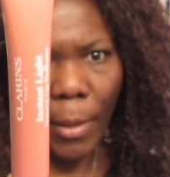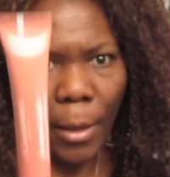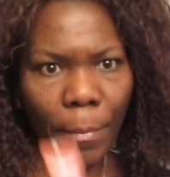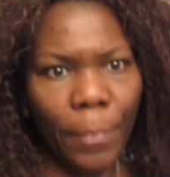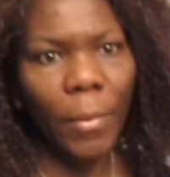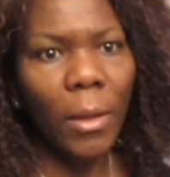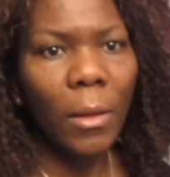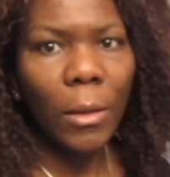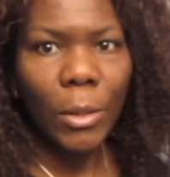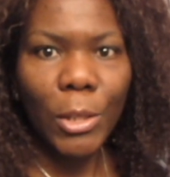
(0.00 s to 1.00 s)
There.
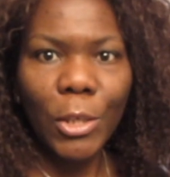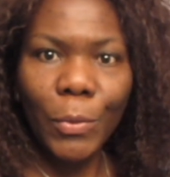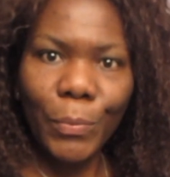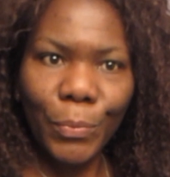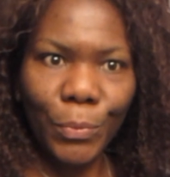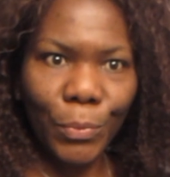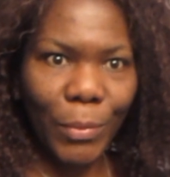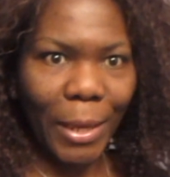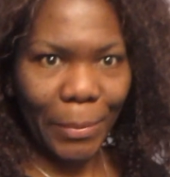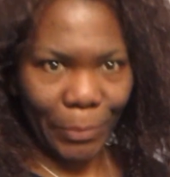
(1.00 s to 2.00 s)
So,
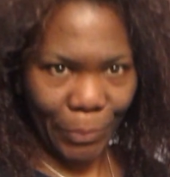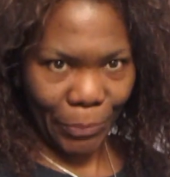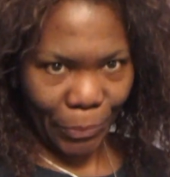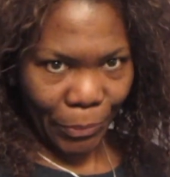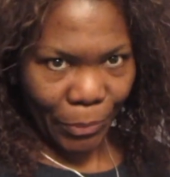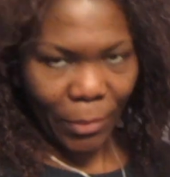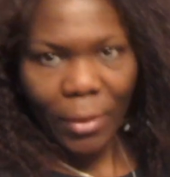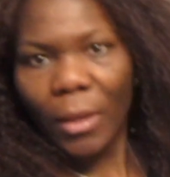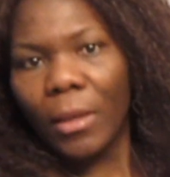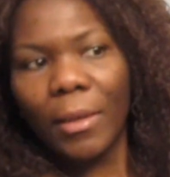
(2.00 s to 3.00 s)
yeah.
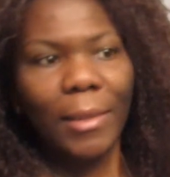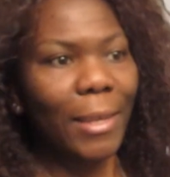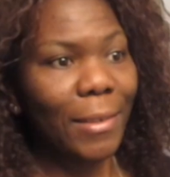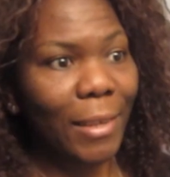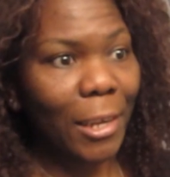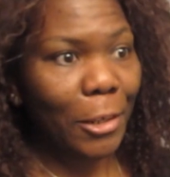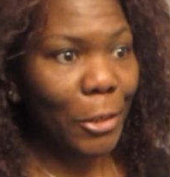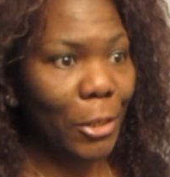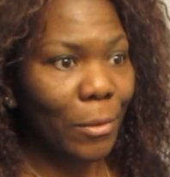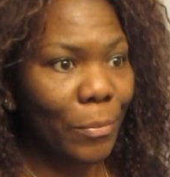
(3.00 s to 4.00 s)
That's said
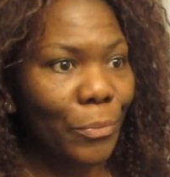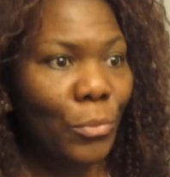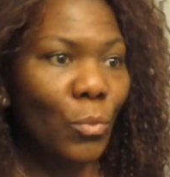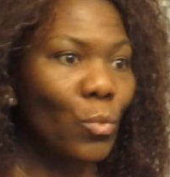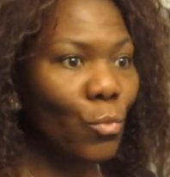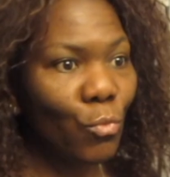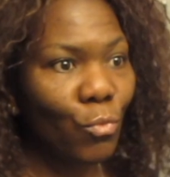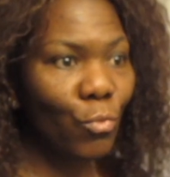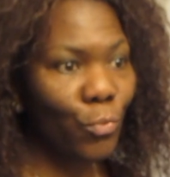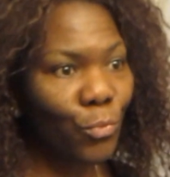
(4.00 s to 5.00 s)
and
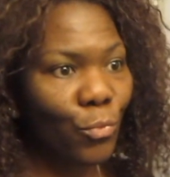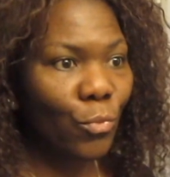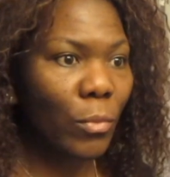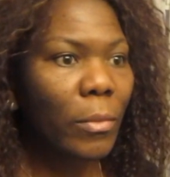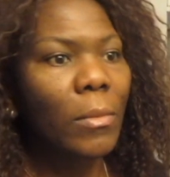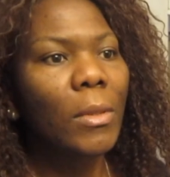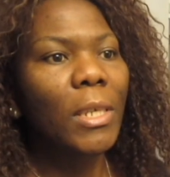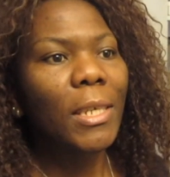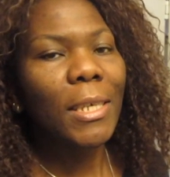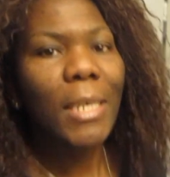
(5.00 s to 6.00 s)
done.
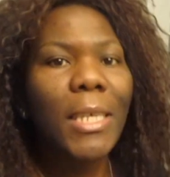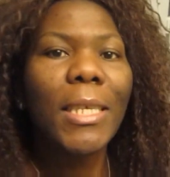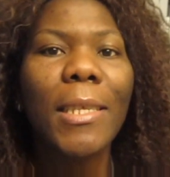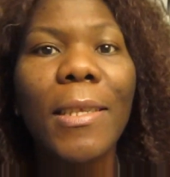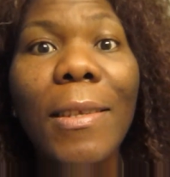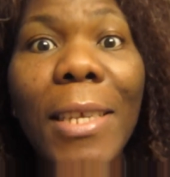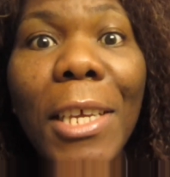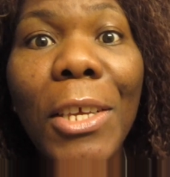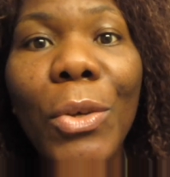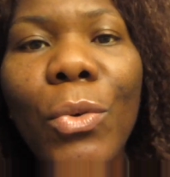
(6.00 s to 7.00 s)

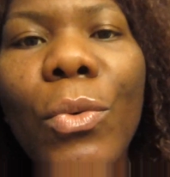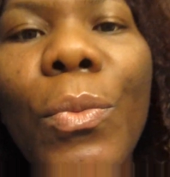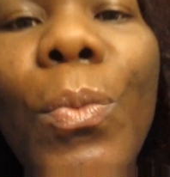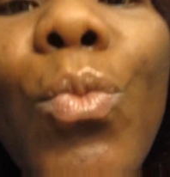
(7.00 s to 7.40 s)
See you.